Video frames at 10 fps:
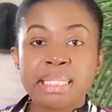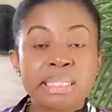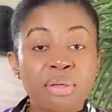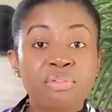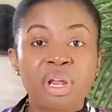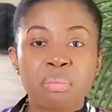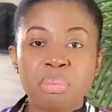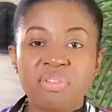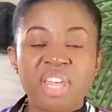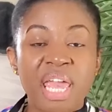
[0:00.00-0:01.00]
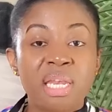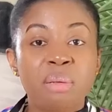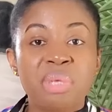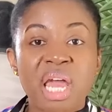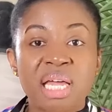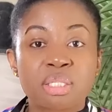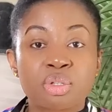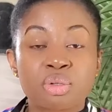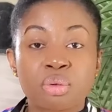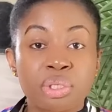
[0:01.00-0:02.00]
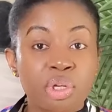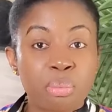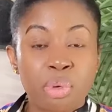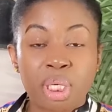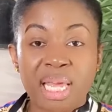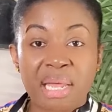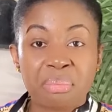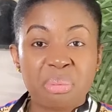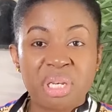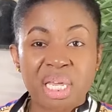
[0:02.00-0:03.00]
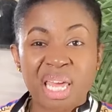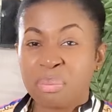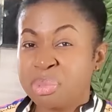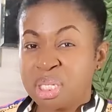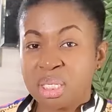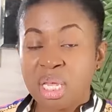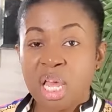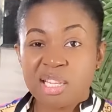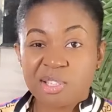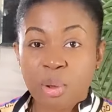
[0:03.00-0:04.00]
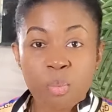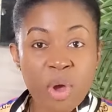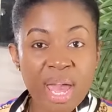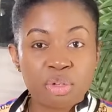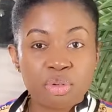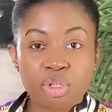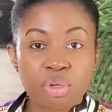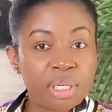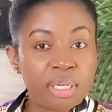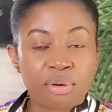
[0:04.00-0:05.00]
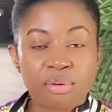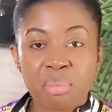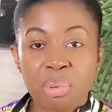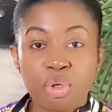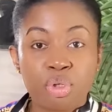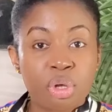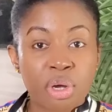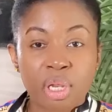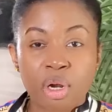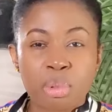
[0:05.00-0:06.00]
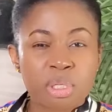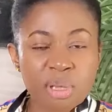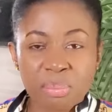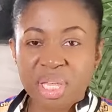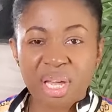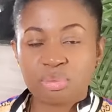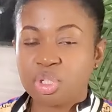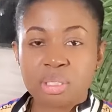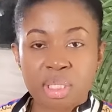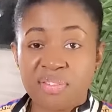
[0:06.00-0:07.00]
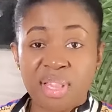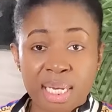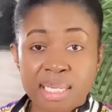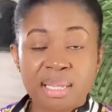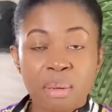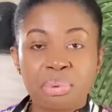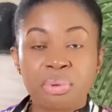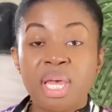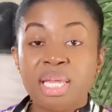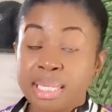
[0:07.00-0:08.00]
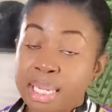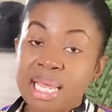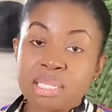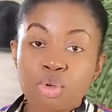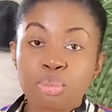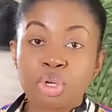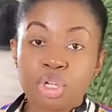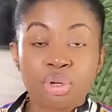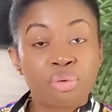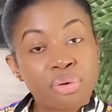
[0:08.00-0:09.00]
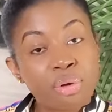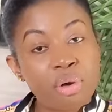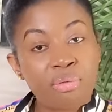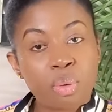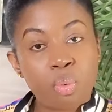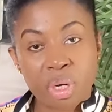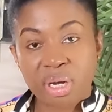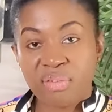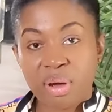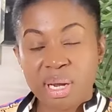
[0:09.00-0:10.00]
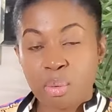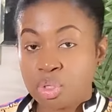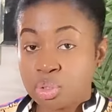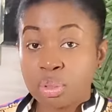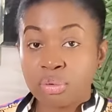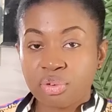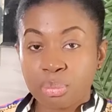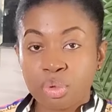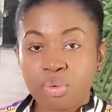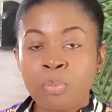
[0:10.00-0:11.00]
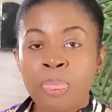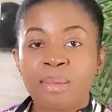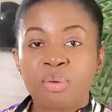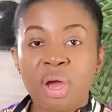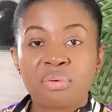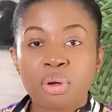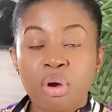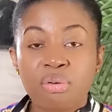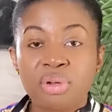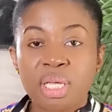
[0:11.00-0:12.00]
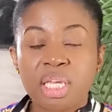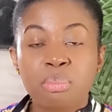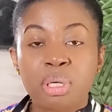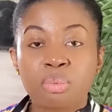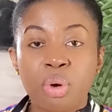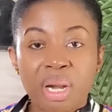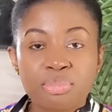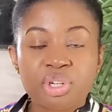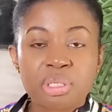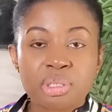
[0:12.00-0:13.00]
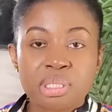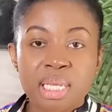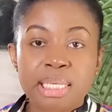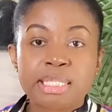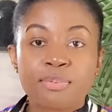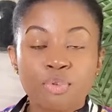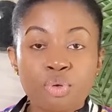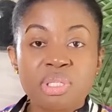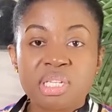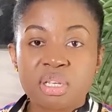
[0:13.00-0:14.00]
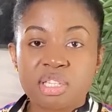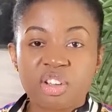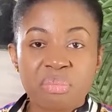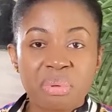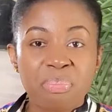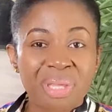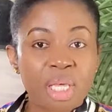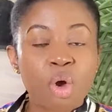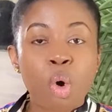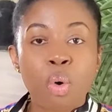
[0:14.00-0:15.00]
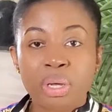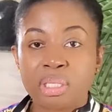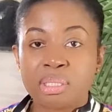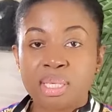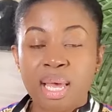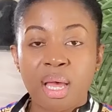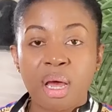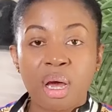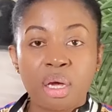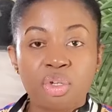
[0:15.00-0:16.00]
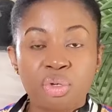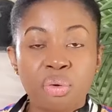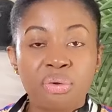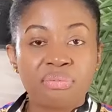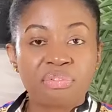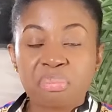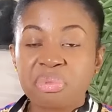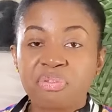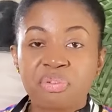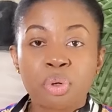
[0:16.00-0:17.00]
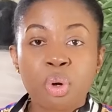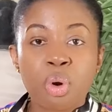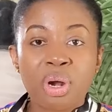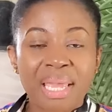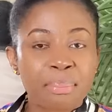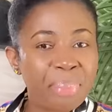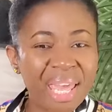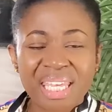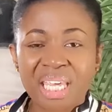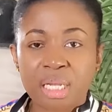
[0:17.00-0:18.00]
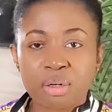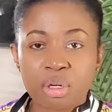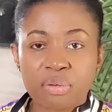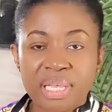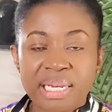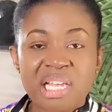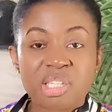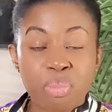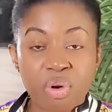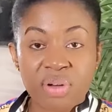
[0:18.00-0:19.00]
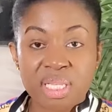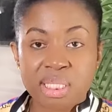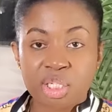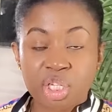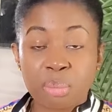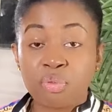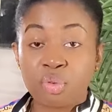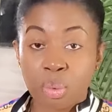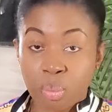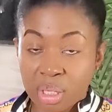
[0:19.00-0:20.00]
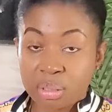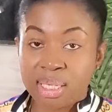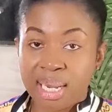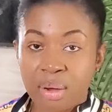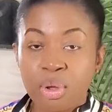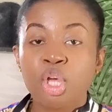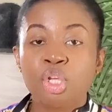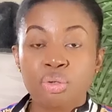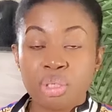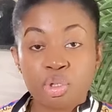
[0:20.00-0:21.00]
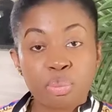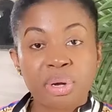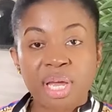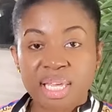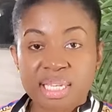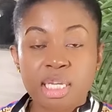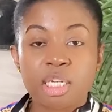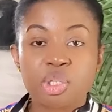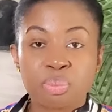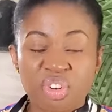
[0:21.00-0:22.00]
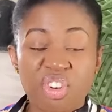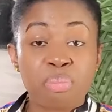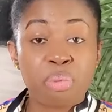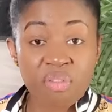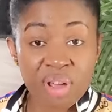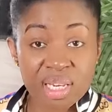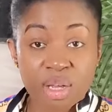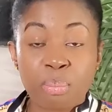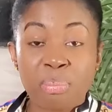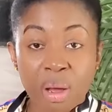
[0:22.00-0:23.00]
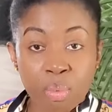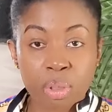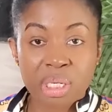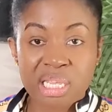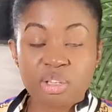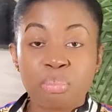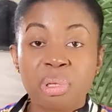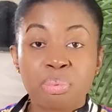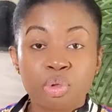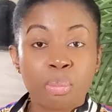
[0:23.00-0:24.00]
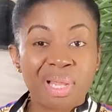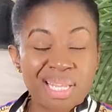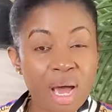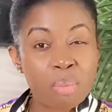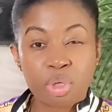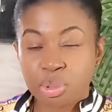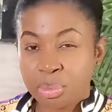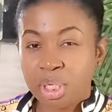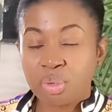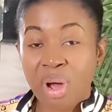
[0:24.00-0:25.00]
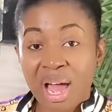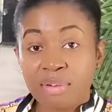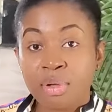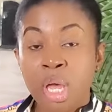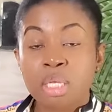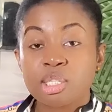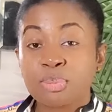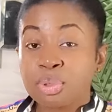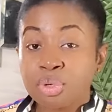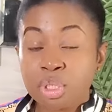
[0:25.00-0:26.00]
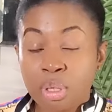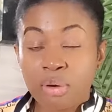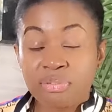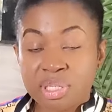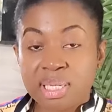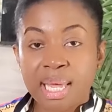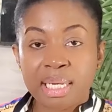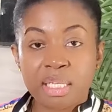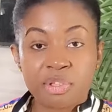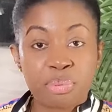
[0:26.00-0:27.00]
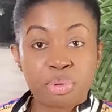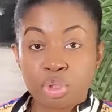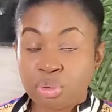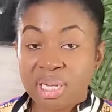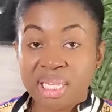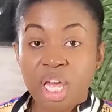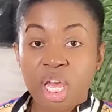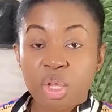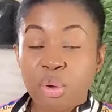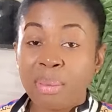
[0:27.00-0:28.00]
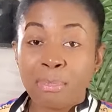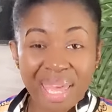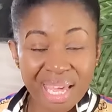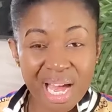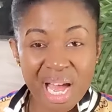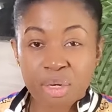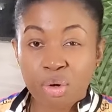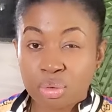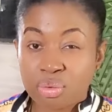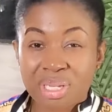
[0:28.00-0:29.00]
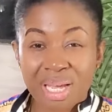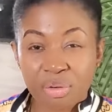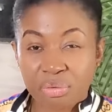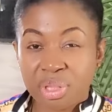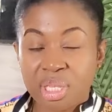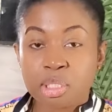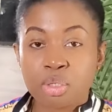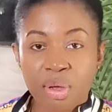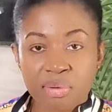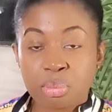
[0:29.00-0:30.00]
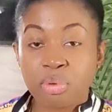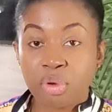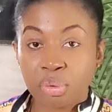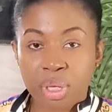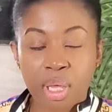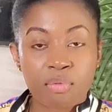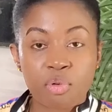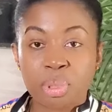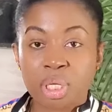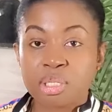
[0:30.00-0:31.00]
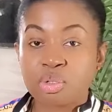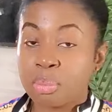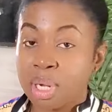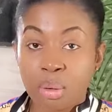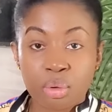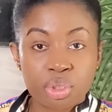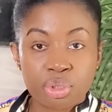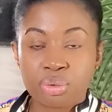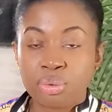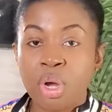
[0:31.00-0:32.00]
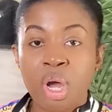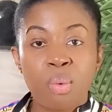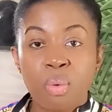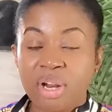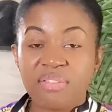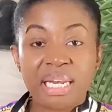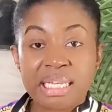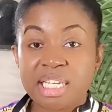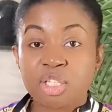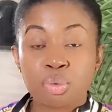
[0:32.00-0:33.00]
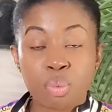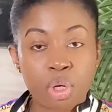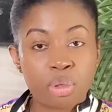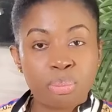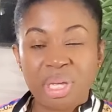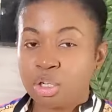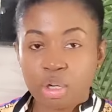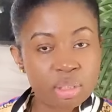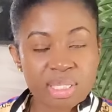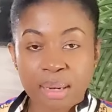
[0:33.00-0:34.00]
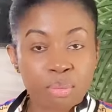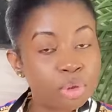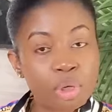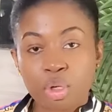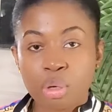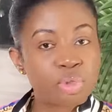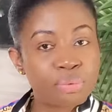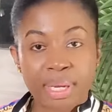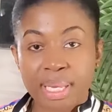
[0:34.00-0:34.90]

It's different. Maybe the enemy had stolen your money and maybe they kept it somewhere and you saw it in the ground, maybe you dug it up or something, and just give an example. Then that's good because you're recovering whatever that was stolen from you you are recovering it but what i'm trying to say is if you see yourself maybe picking coins uh, you know from the floor like begging and all of that that's poverty shame if you're wealthy now you need to pray against any spirit of poverty or backwardness some people no matter how much money you have spirit uh, physically spiritually you're a beggar and all those kind of things you have to be very careful because no matter what you do whatever it is that you want may not and will not come to